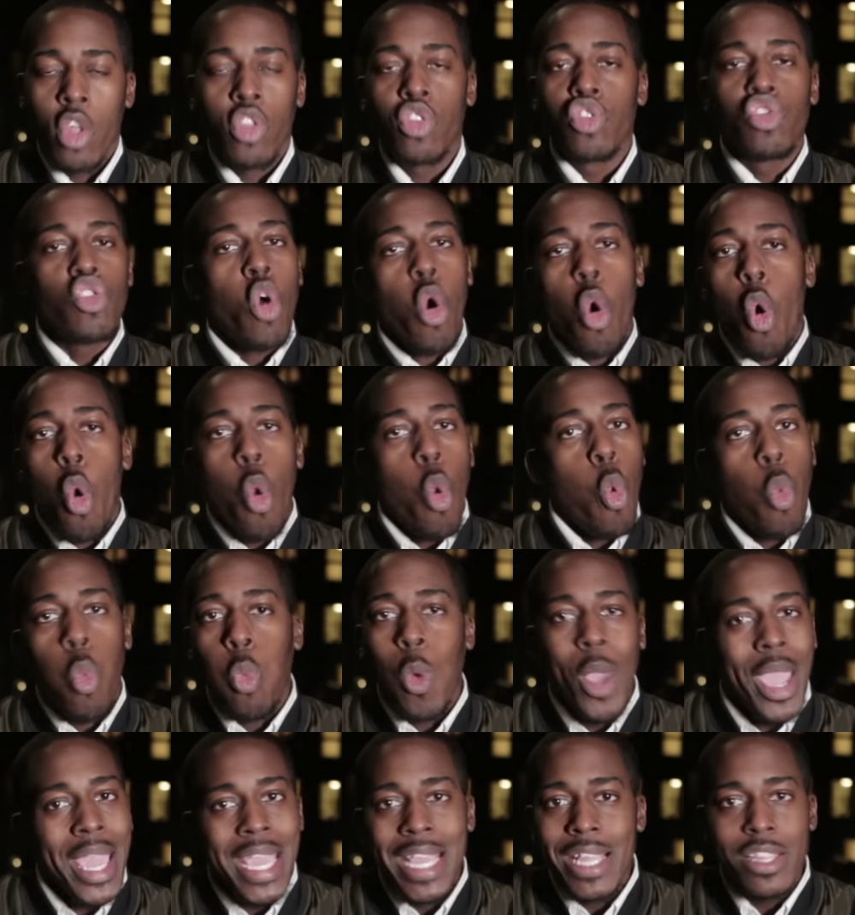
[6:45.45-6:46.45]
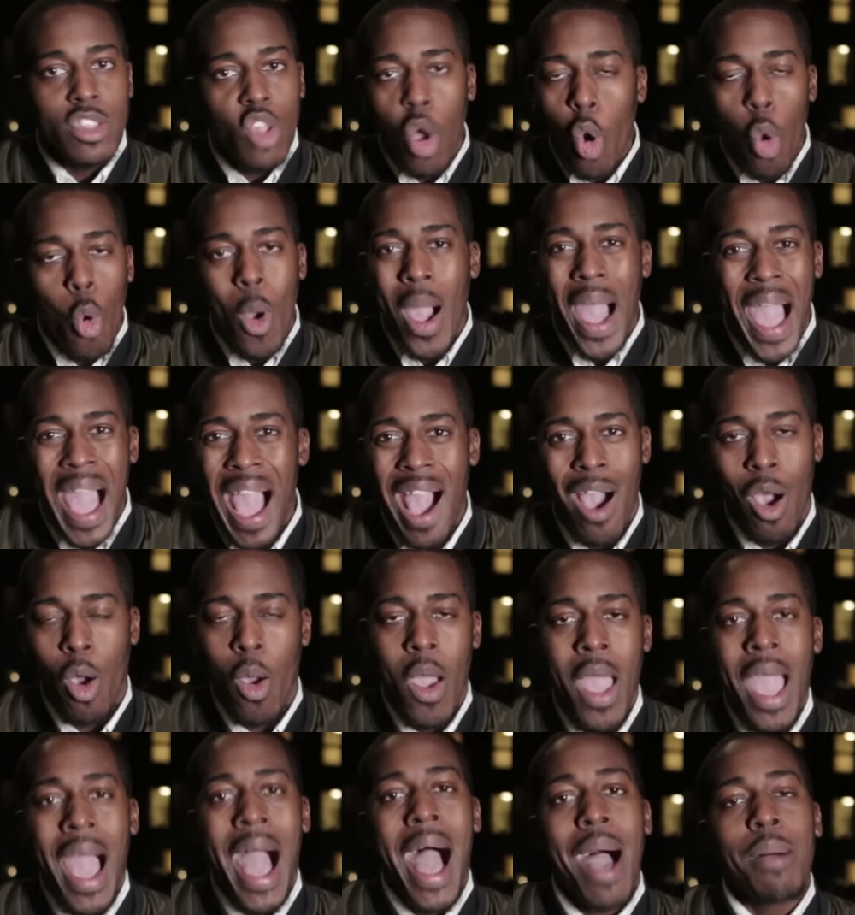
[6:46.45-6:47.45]
No way, no
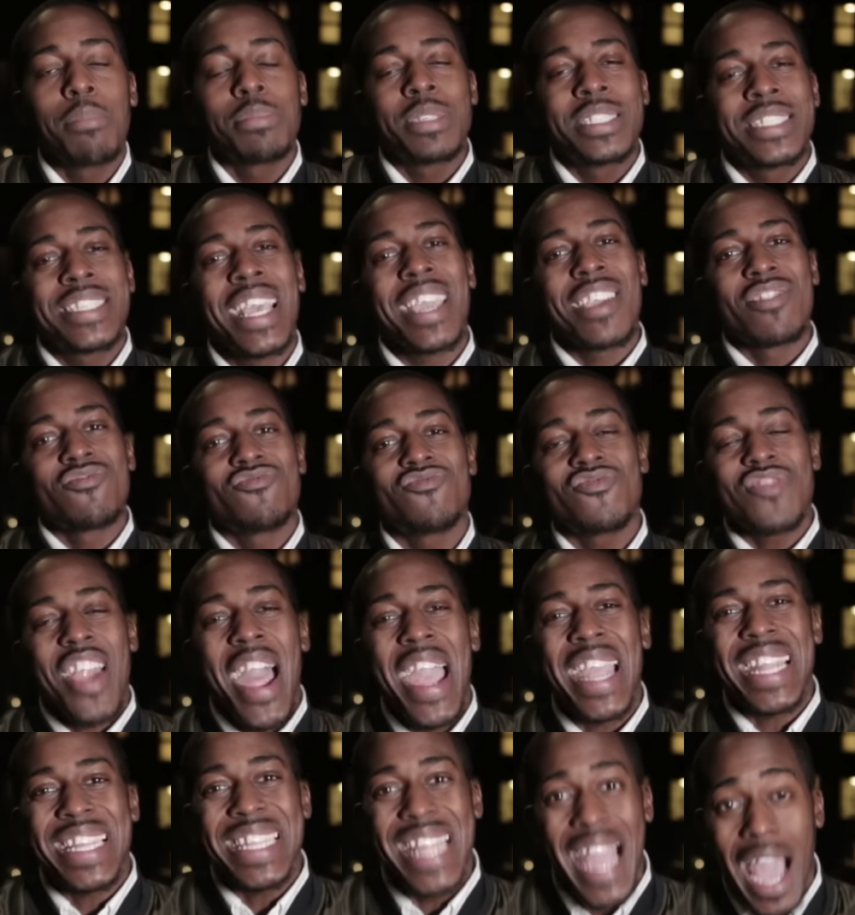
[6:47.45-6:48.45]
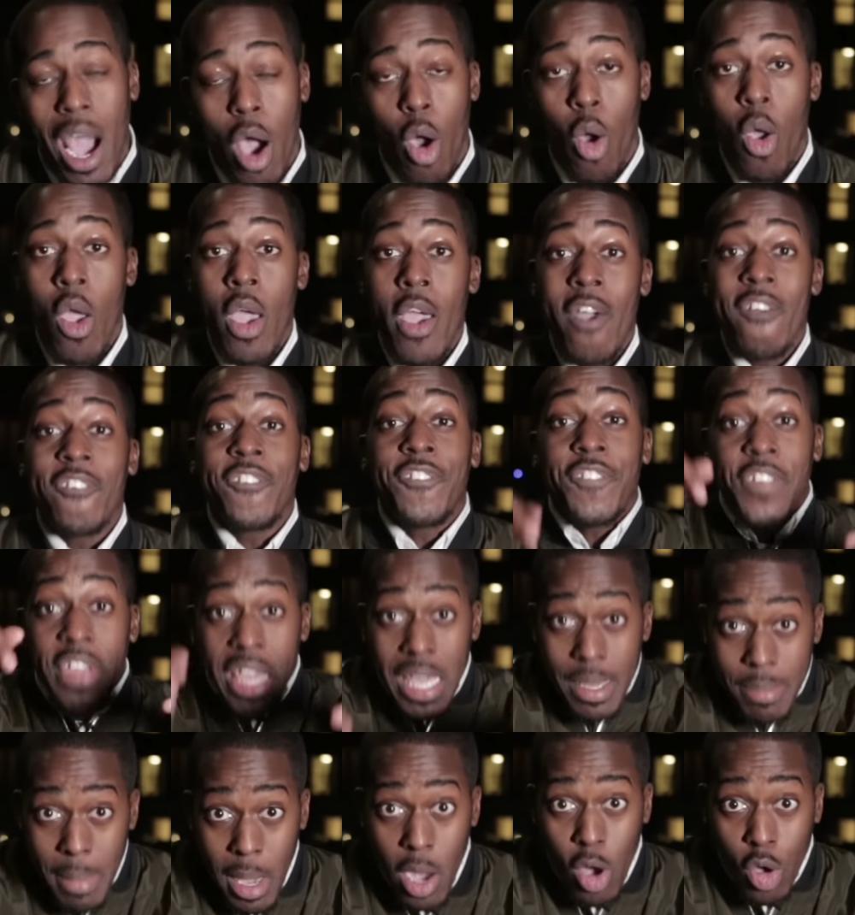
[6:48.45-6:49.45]
how. I'm saying right now,
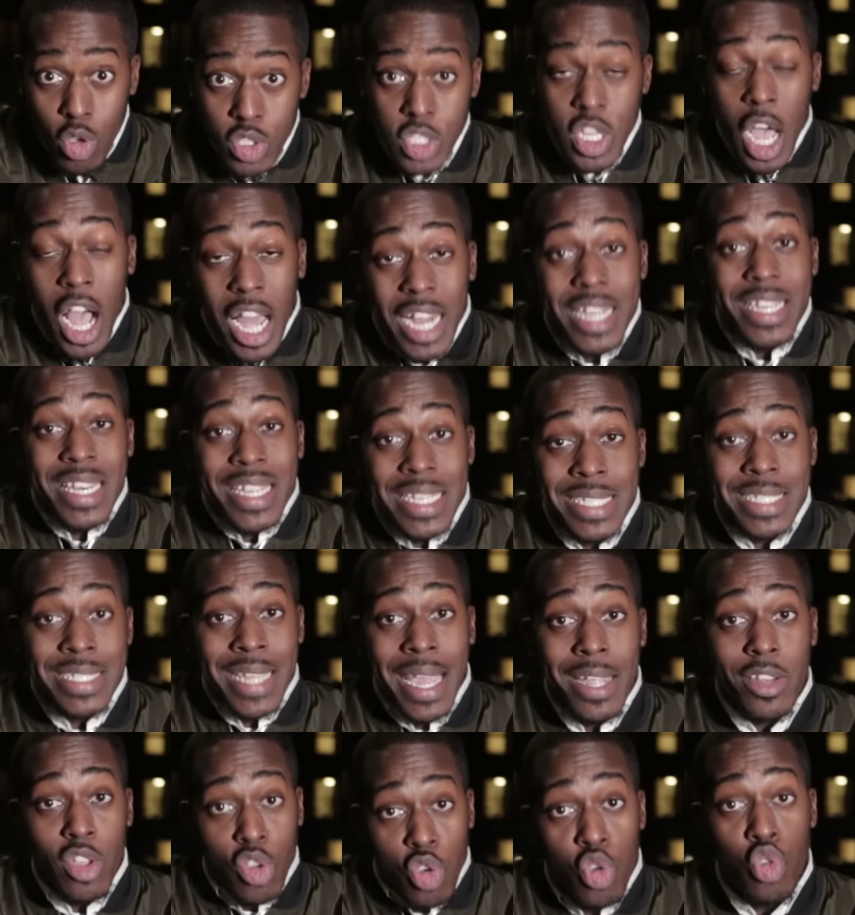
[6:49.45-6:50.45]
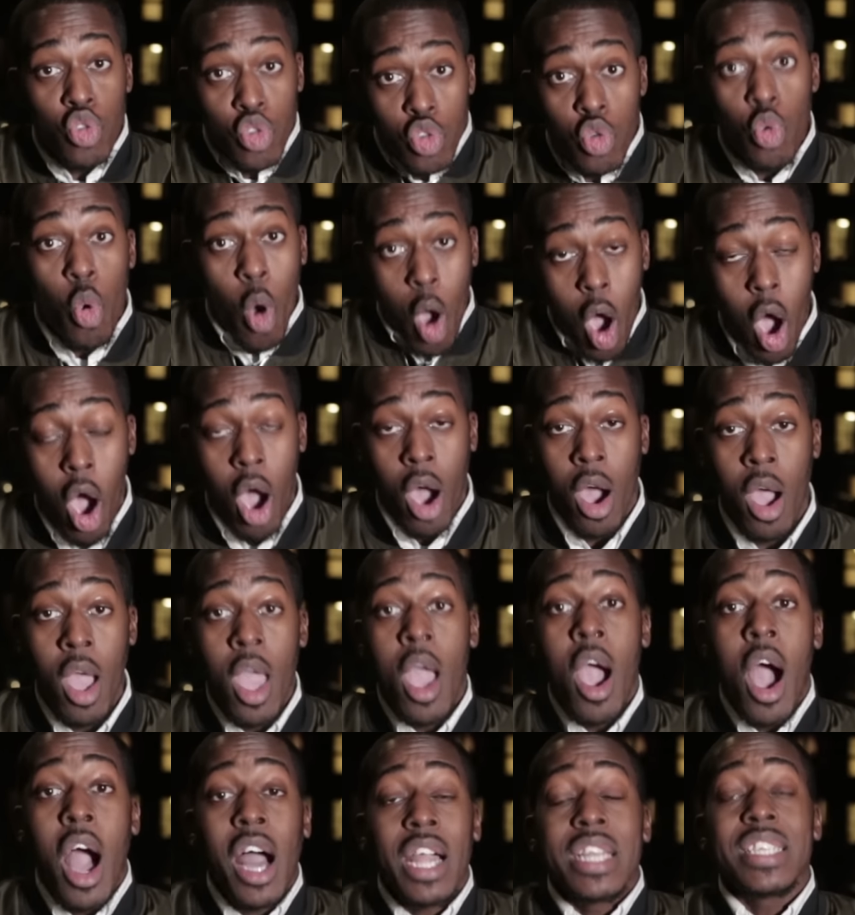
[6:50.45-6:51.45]
females, understand who you are.
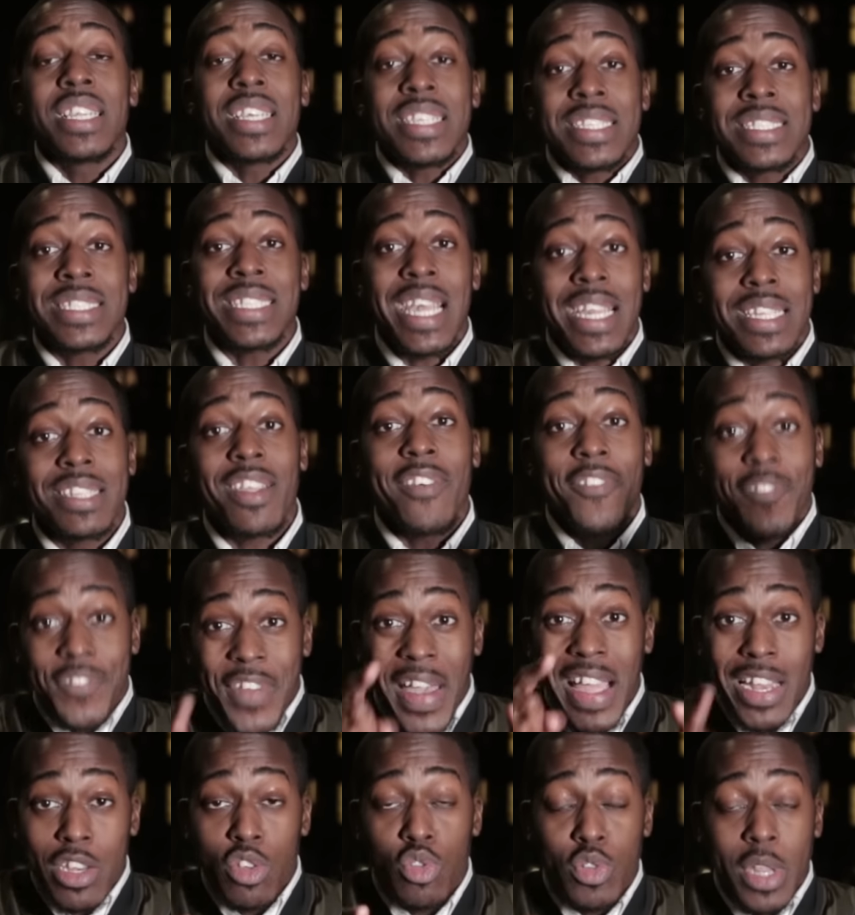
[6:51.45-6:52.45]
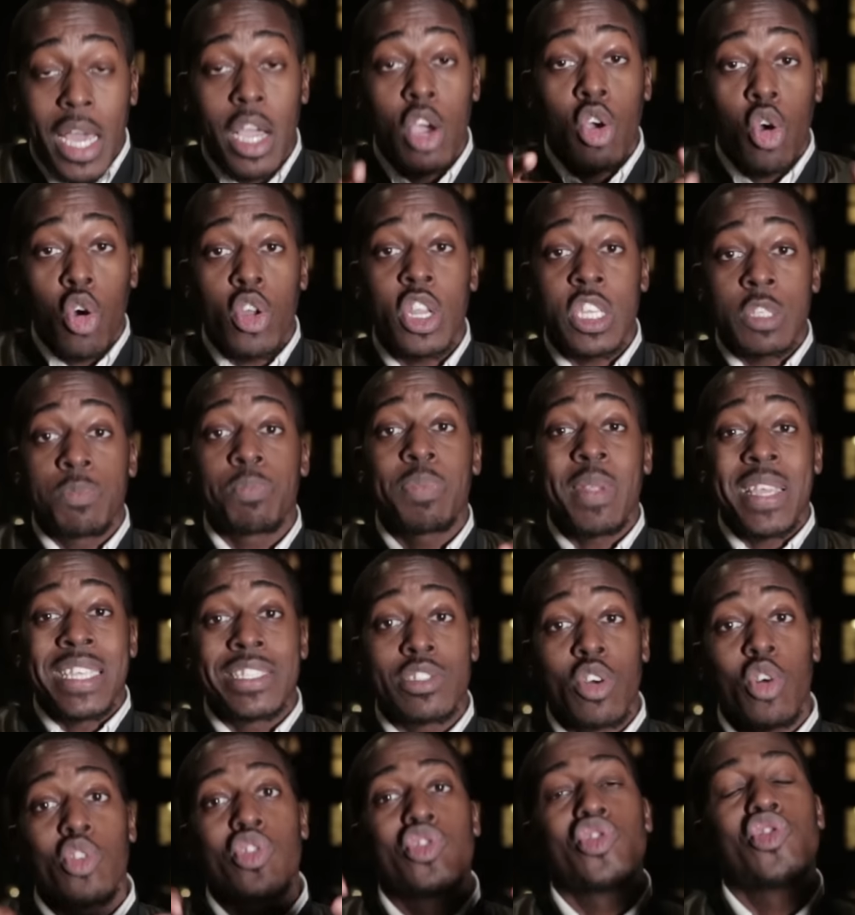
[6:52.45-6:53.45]
Understand the value that God has
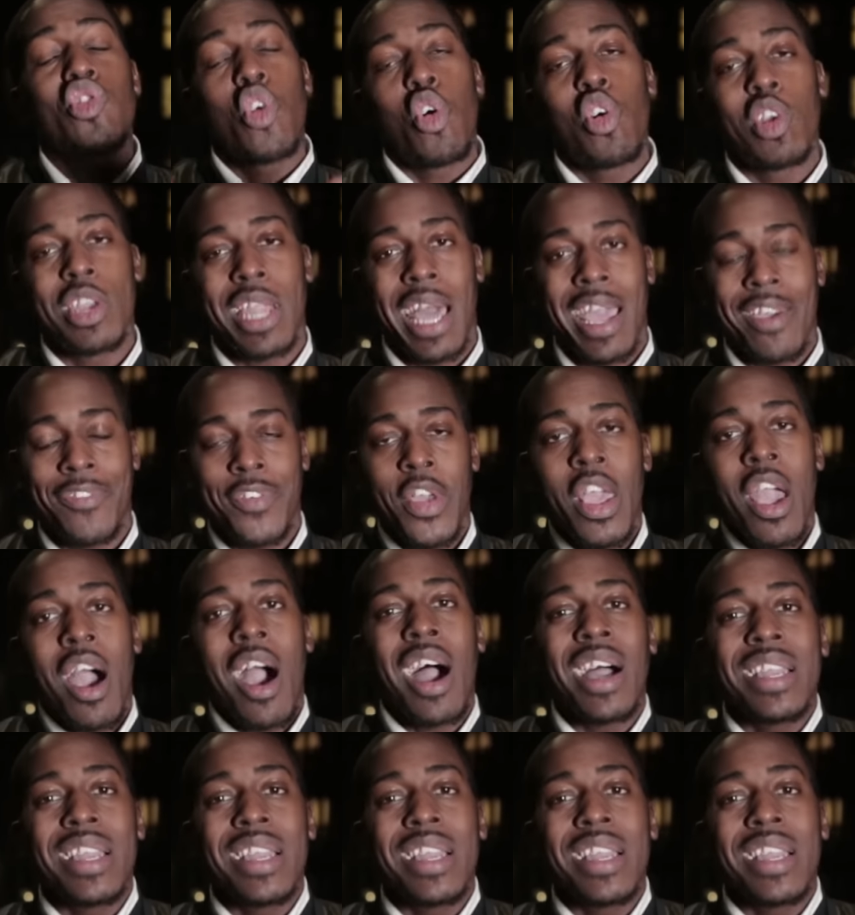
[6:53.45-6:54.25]
placed on your life.